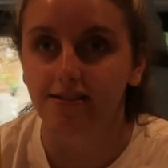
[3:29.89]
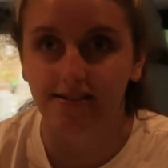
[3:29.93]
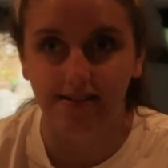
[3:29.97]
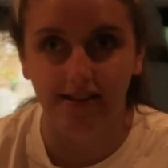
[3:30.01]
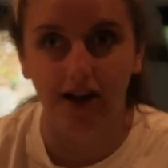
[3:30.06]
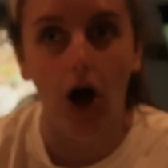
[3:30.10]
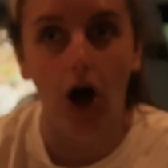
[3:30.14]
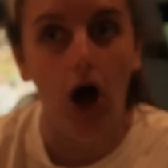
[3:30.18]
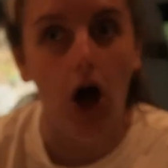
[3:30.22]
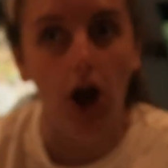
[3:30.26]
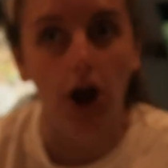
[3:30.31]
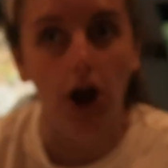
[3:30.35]

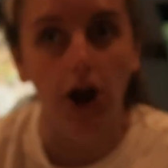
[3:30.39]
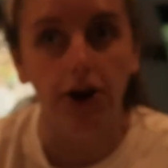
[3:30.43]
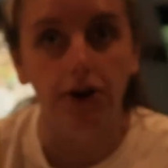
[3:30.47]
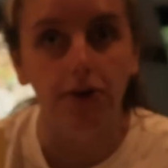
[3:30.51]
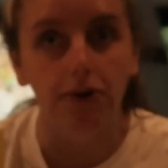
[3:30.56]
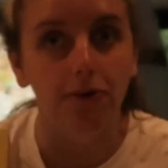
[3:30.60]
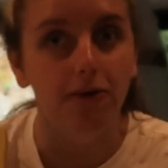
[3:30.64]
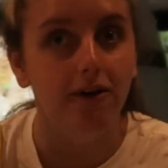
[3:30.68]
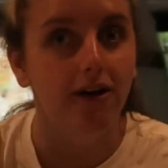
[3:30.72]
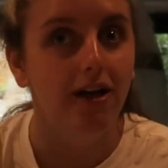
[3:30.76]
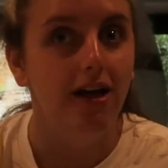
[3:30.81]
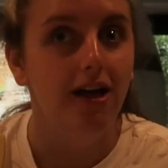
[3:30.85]

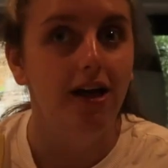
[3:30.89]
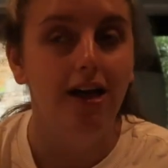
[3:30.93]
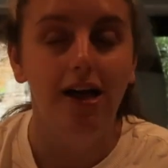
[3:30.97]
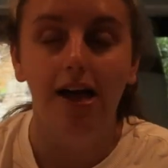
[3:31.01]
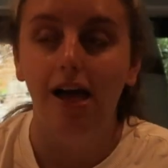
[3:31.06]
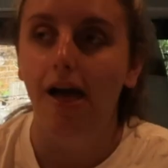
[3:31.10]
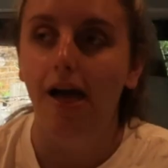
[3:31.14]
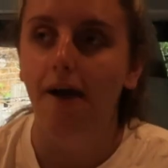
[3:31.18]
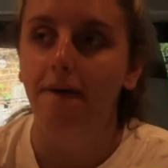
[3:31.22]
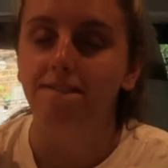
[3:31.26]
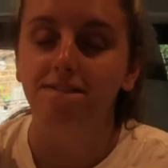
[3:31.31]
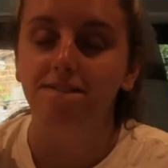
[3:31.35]
So
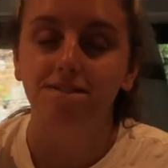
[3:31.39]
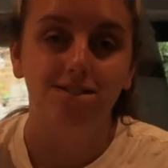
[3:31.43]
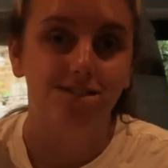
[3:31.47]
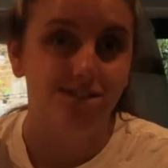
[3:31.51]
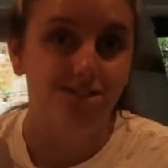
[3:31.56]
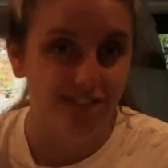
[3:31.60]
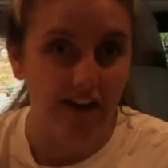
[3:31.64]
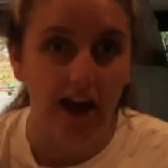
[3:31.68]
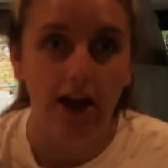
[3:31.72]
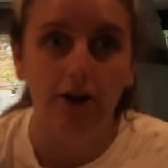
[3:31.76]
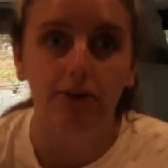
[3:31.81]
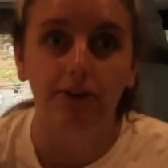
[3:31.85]

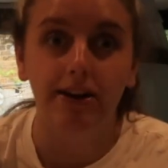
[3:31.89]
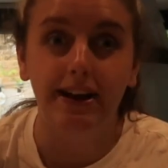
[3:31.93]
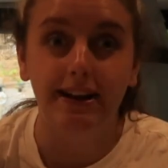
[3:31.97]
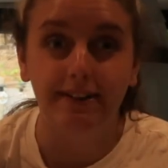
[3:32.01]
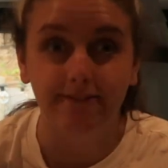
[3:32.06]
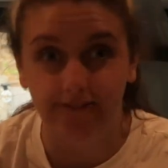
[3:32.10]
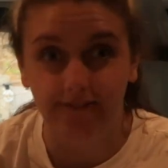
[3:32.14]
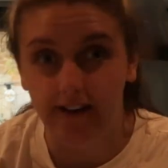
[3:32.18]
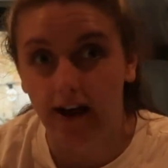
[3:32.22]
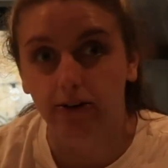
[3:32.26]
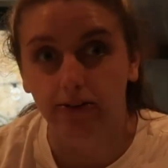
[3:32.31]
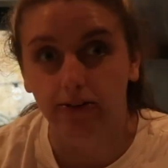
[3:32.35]

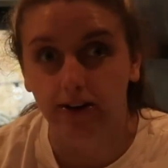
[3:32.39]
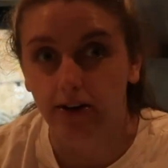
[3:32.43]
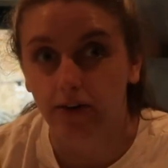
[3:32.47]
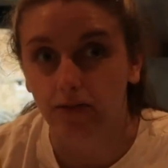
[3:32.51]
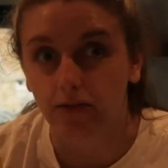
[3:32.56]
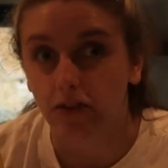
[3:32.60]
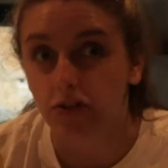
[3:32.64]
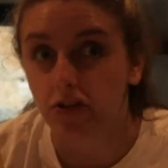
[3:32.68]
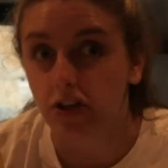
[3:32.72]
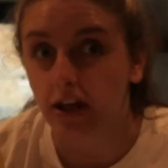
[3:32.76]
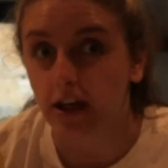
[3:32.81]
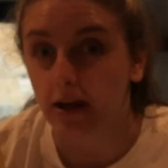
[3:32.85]
very, very
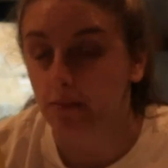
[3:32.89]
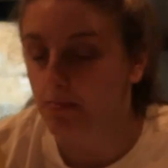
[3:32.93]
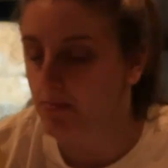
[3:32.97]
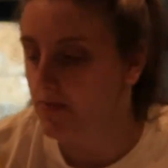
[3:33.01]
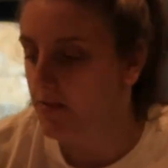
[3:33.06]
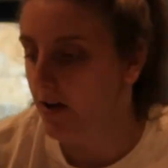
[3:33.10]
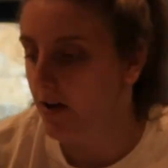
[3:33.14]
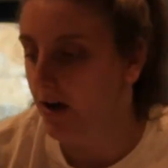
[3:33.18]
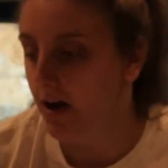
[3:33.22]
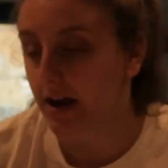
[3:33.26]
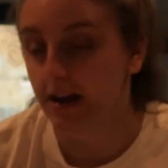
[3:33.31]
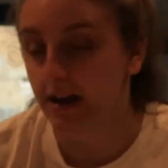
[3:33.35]
on the cheap
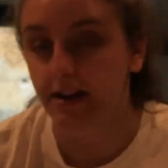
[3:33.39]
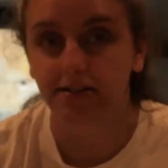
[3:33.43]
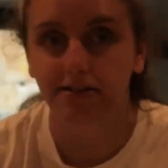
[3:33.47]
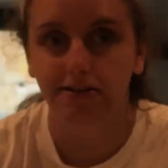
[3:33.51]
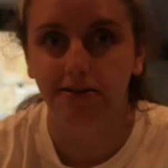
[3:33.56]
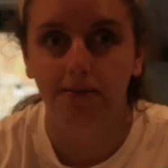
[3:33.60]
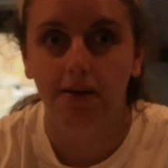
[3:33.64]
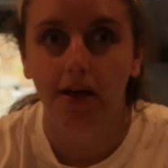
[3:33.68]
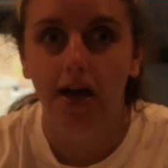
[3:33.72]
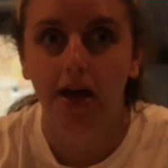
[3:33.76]
side.